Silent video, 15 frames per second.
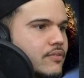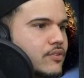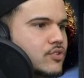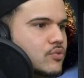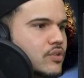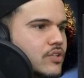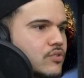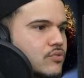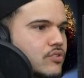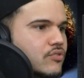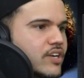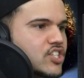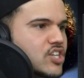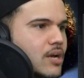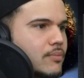they're doing it. They do a
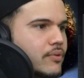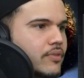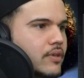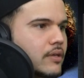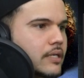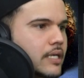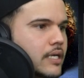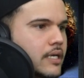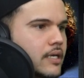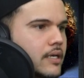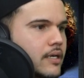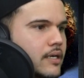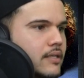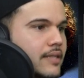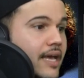great job with it.
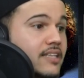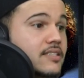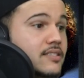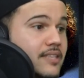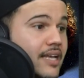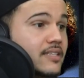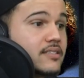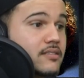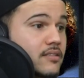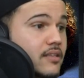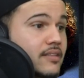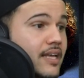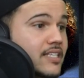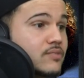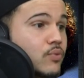That's
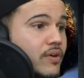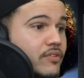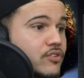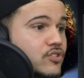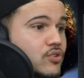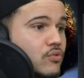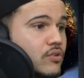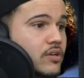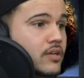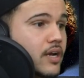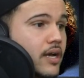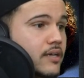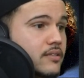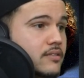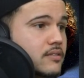why they're so good,
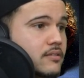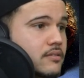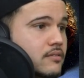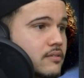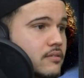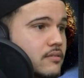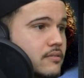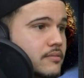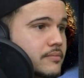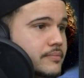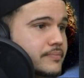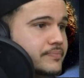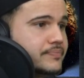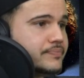guys. Look